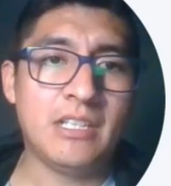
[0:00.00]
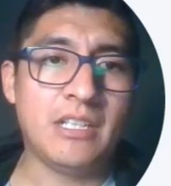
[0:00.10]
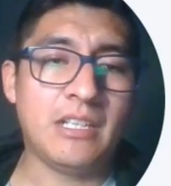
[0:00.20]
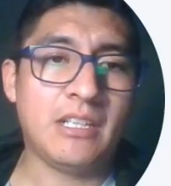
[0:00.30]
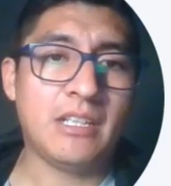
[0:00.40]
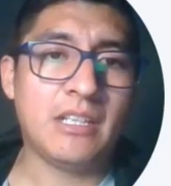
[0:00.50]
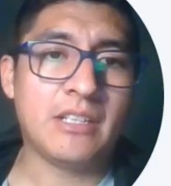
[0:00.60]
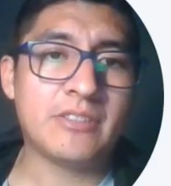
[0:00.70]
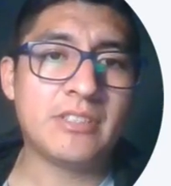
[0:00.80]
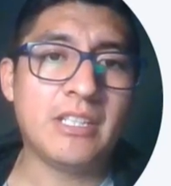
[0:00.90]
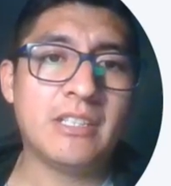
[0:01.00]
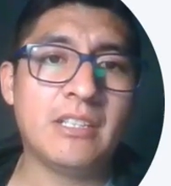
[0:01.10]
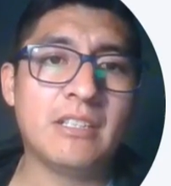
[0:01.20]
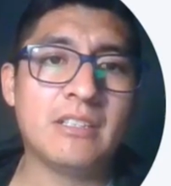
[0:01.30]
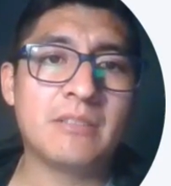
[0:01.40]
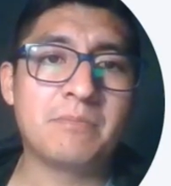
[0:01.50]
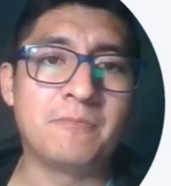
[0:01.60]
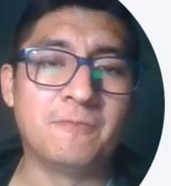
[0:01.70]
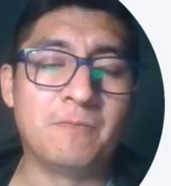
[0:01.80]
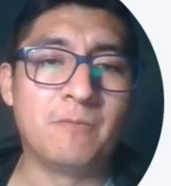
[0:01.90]
uh, taking
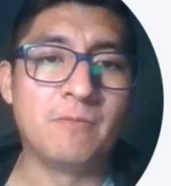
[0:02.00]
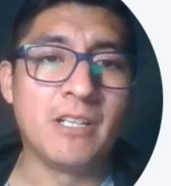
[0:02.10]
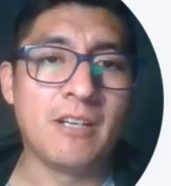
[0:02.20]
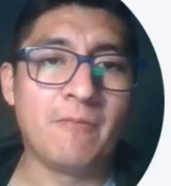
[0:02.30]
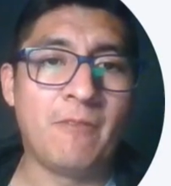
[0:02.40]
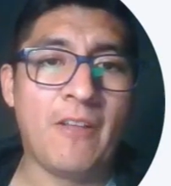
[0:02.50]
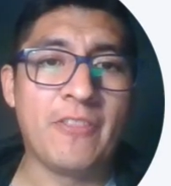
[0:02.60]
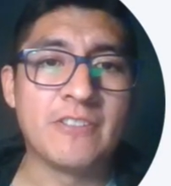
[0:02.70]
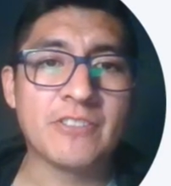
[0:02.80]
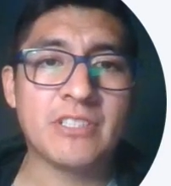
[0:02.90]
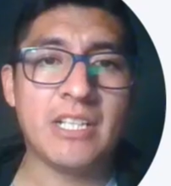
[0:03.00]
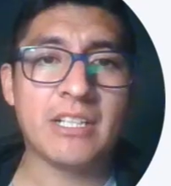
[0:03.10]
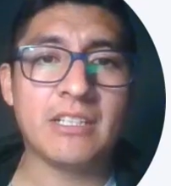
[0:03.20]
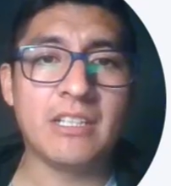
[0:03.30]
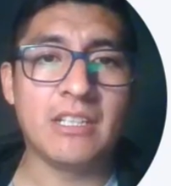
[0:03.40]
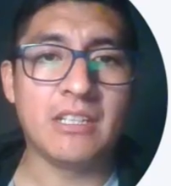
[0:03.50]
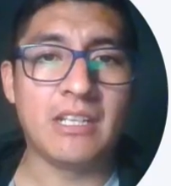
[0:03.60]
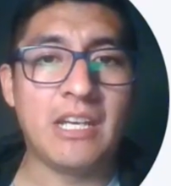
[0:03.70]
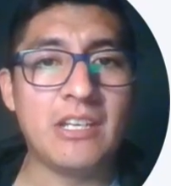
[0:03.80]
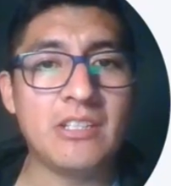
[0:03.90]
patterns like
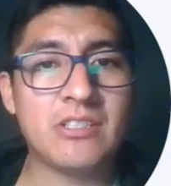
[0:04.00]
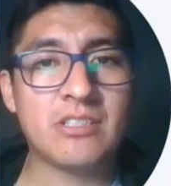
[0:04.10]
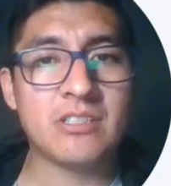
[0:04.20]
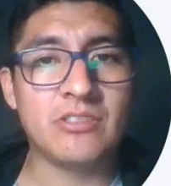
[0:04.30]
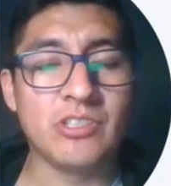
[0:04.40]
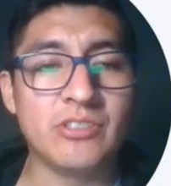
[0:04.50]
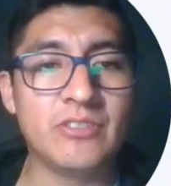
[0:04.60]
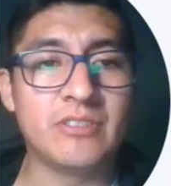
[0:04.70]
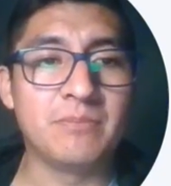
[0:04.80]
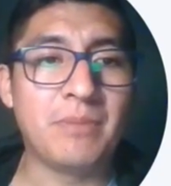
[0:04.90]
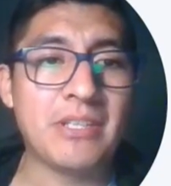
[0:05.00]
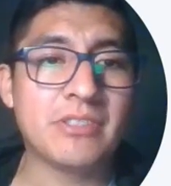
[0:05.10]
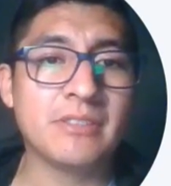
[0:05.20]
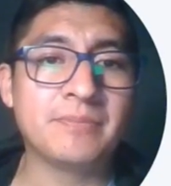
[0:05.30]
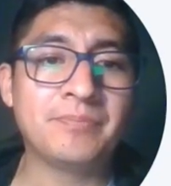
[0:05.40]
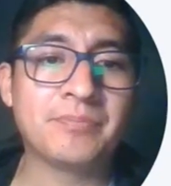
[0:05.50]
age, gender, and pacing,